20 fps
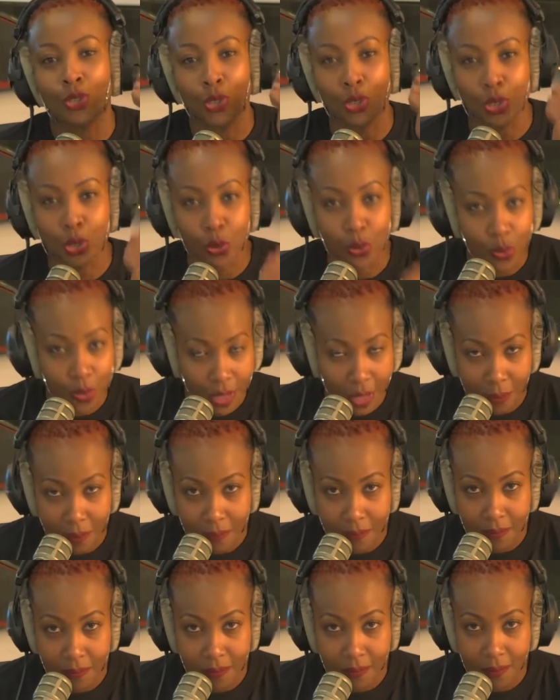do them.
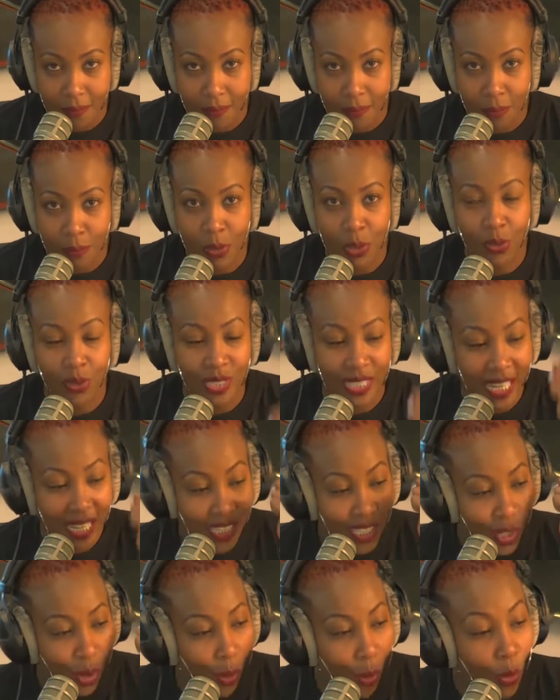Because that's
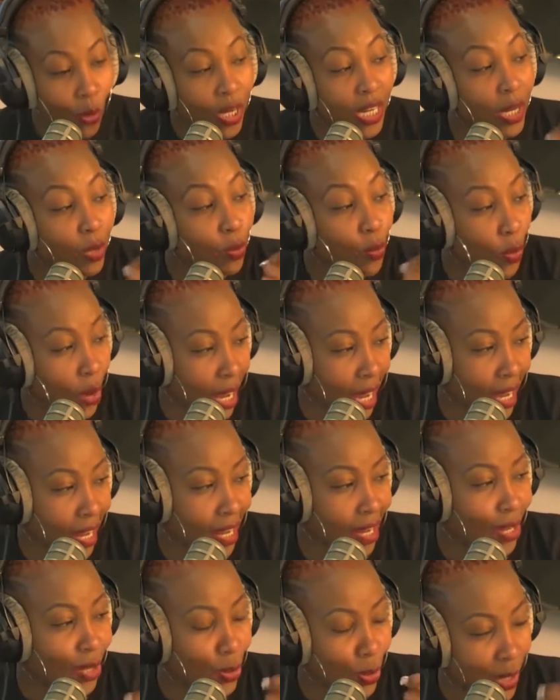the only way
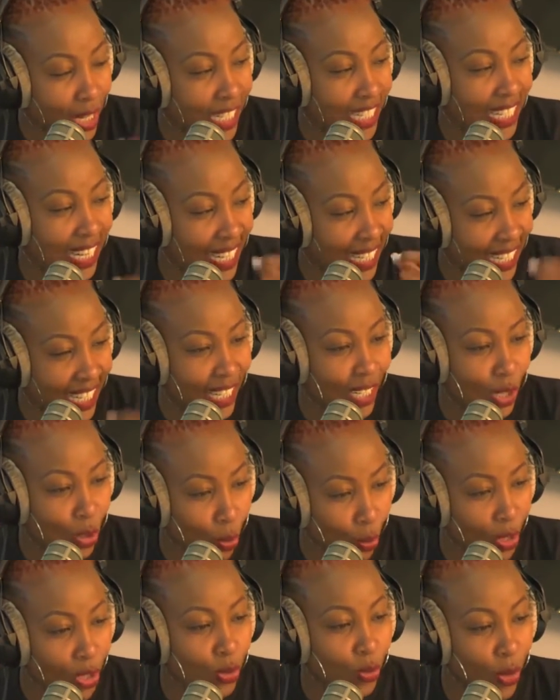2019 is
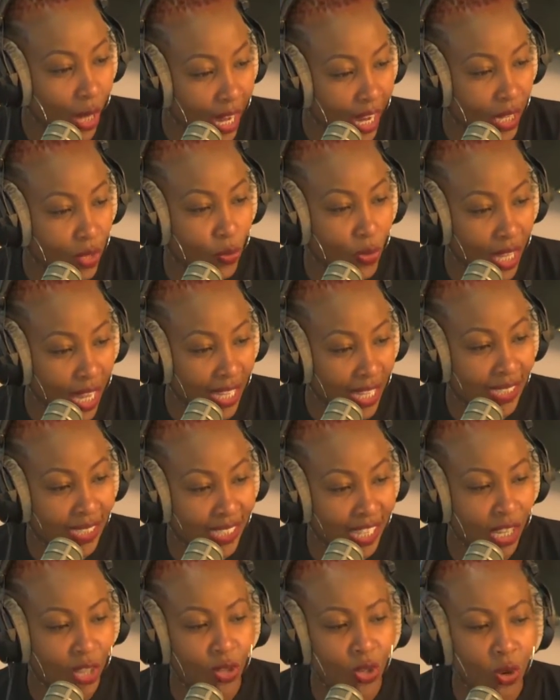going to end with us
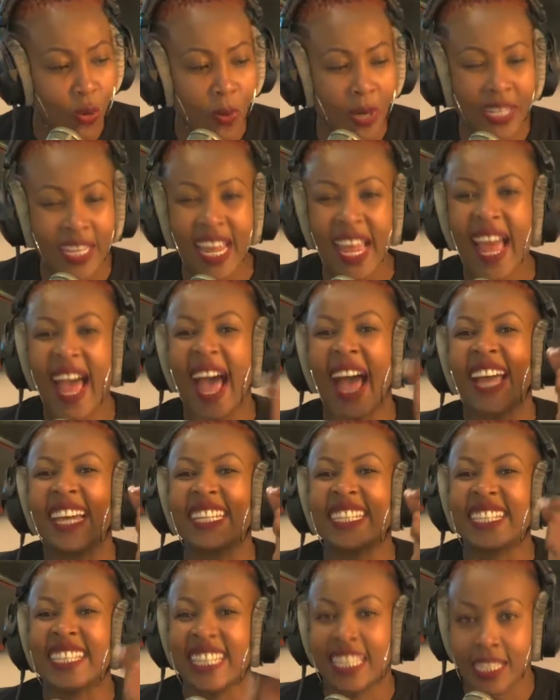saying, you know what? I
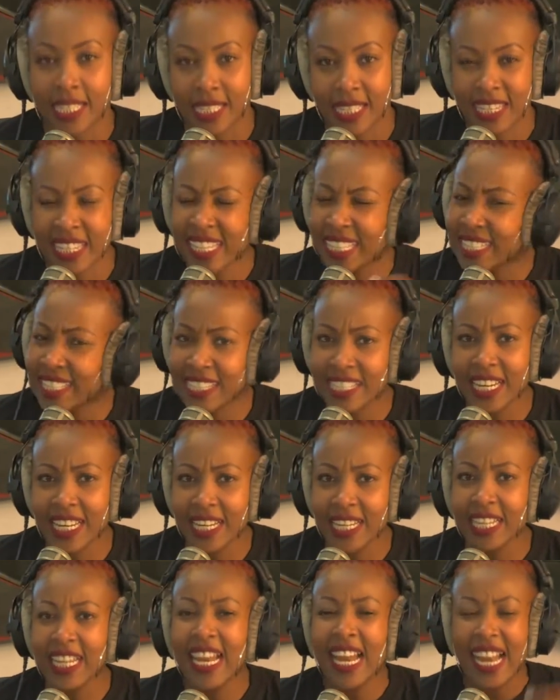did it. This
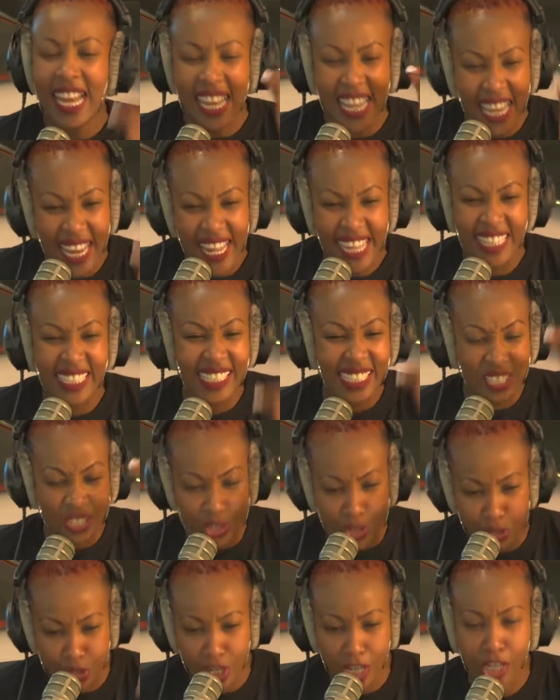year, let's
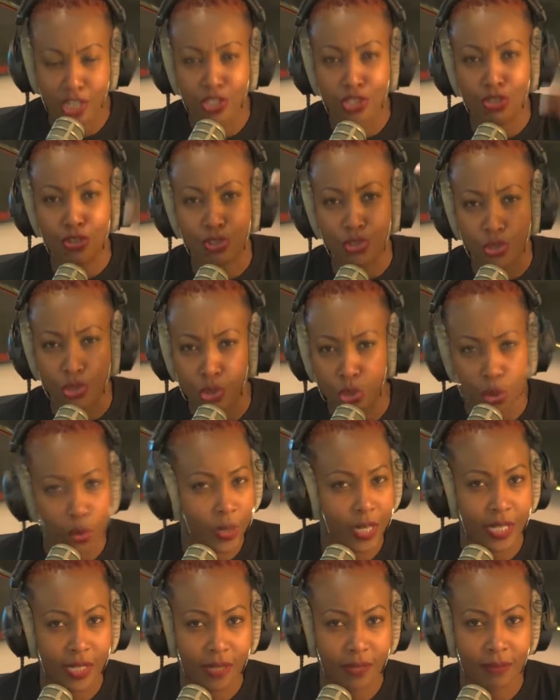just do
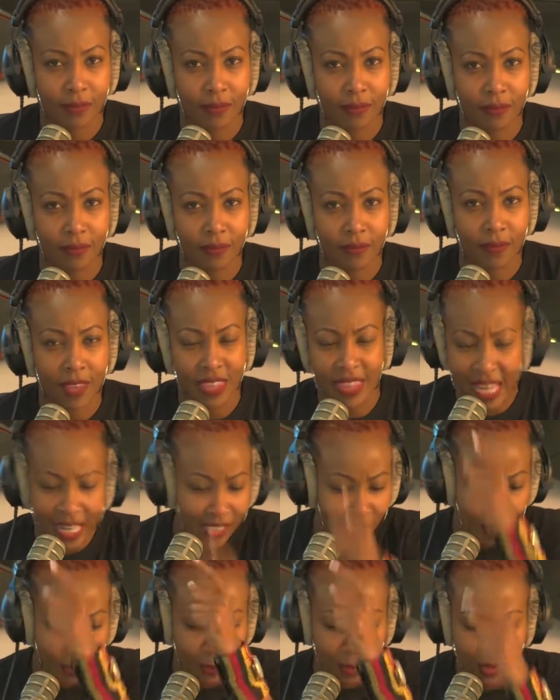it. And
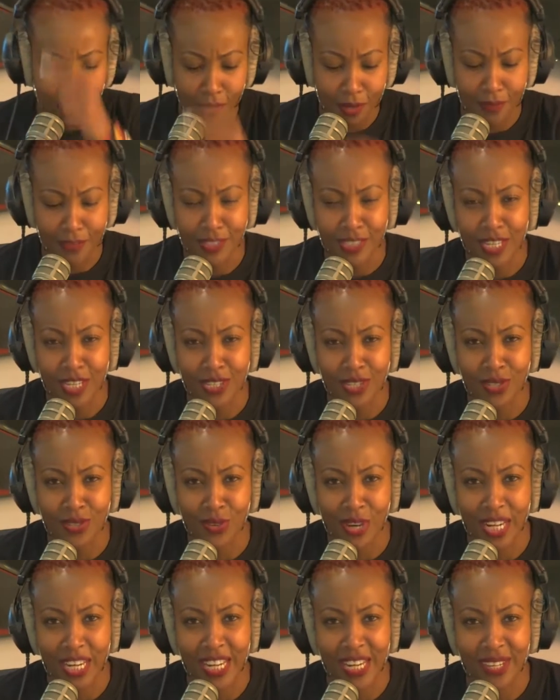that's the boss conversations
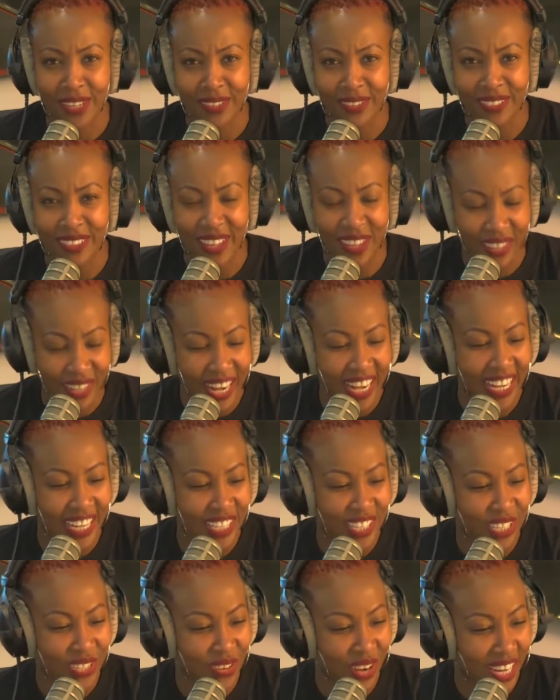right here on
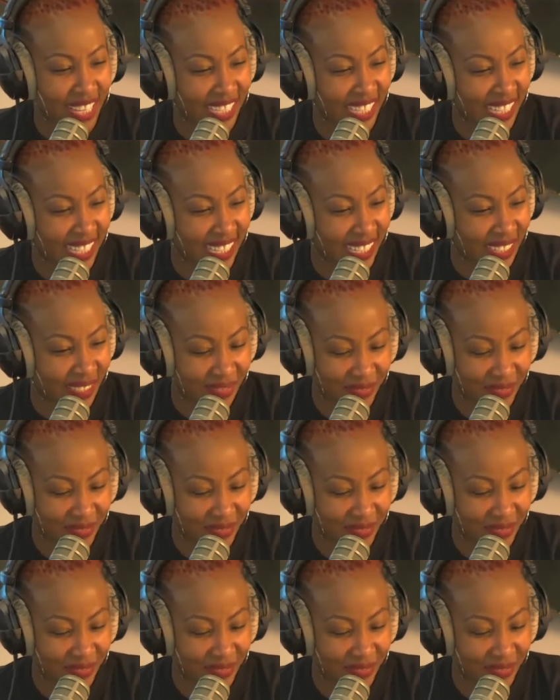Energy Transit.